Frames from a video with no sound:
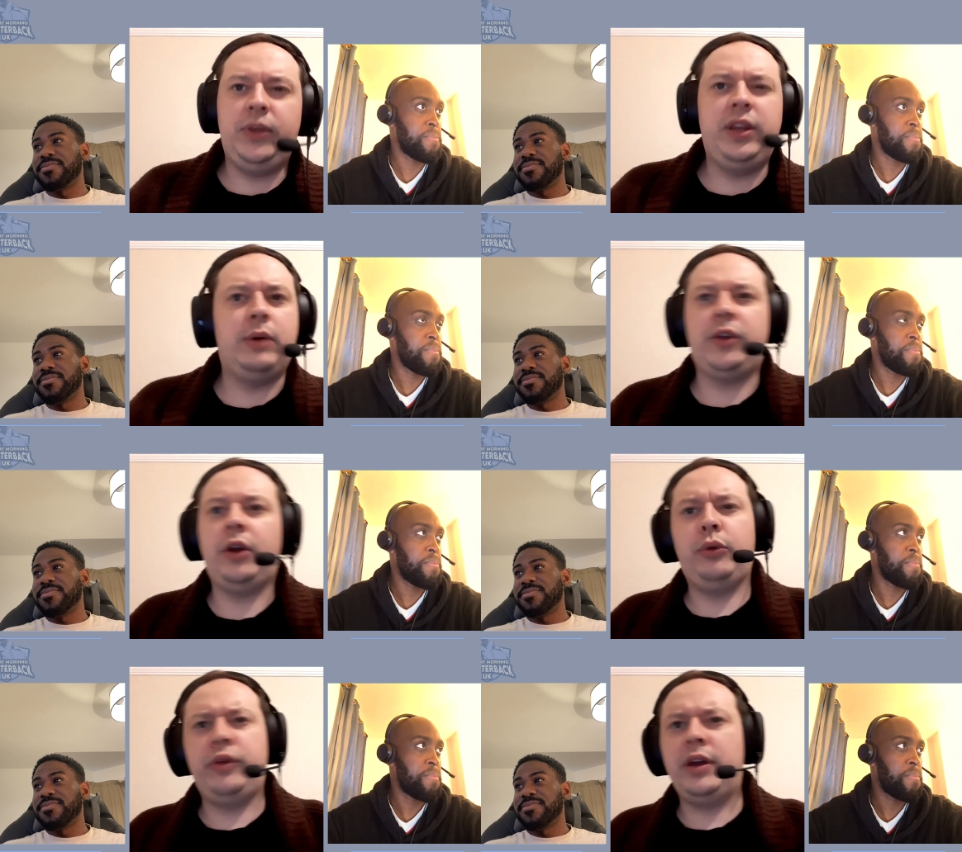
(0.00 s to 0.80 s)
Speaker 1: And there was a
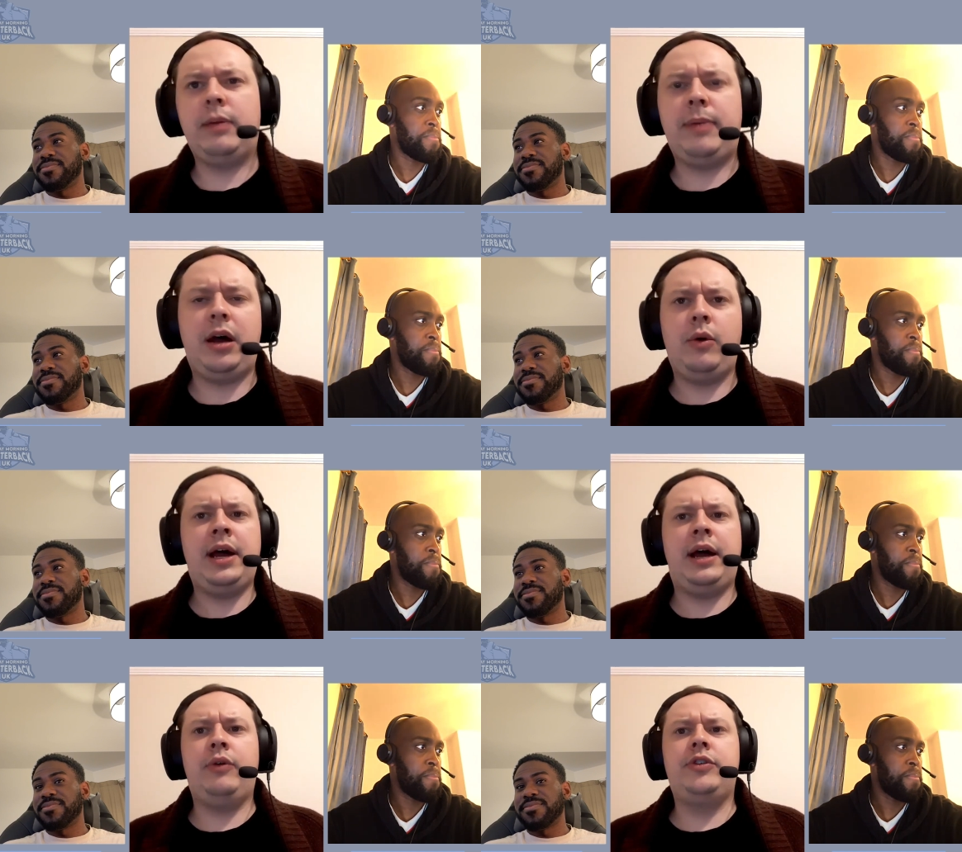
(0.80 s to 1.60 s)
whole thing about
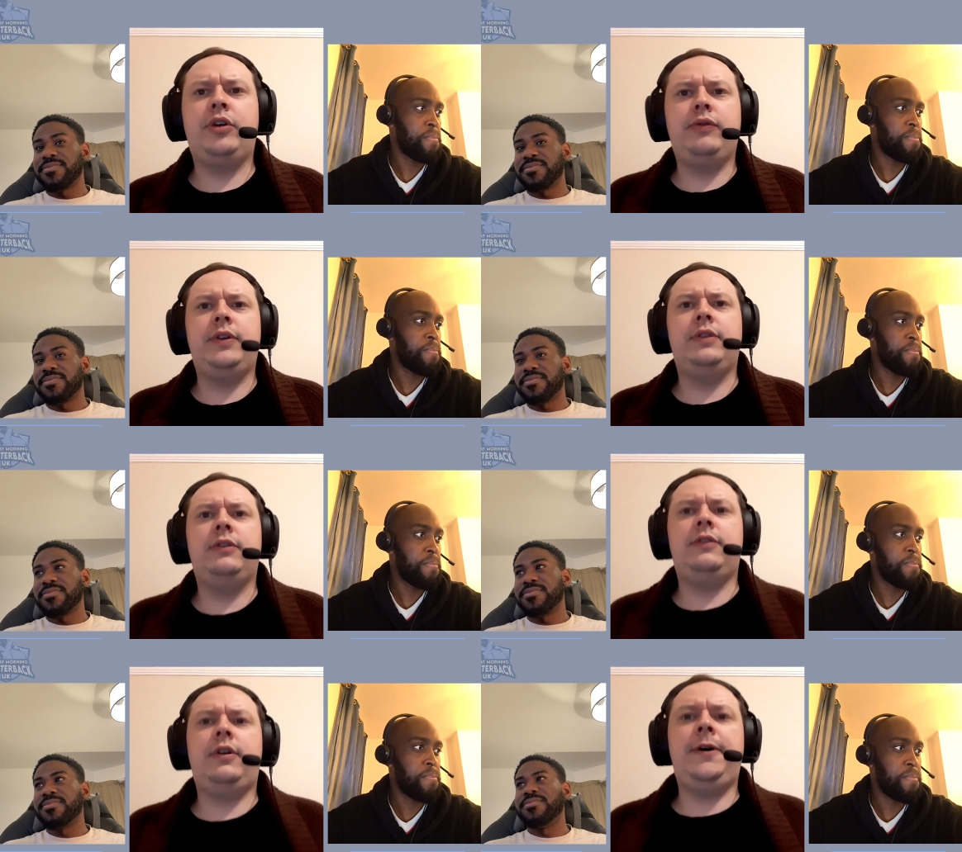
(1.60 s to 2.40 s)
how the
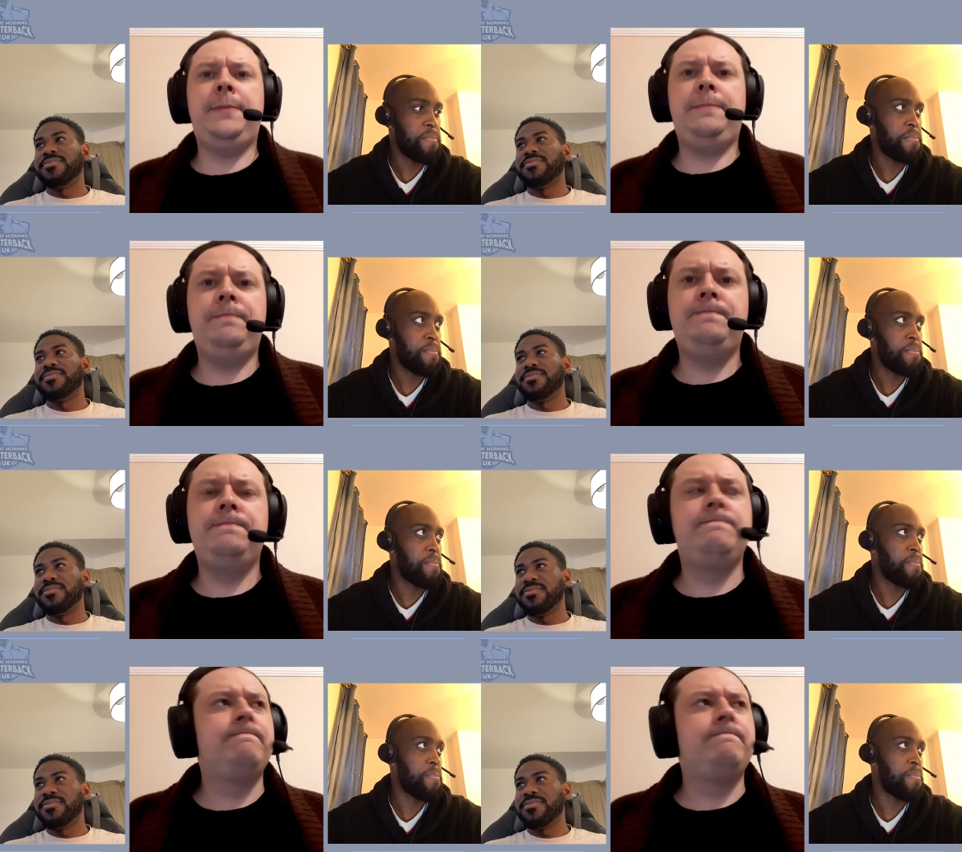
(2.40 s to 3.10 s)
Dolphins um, mm.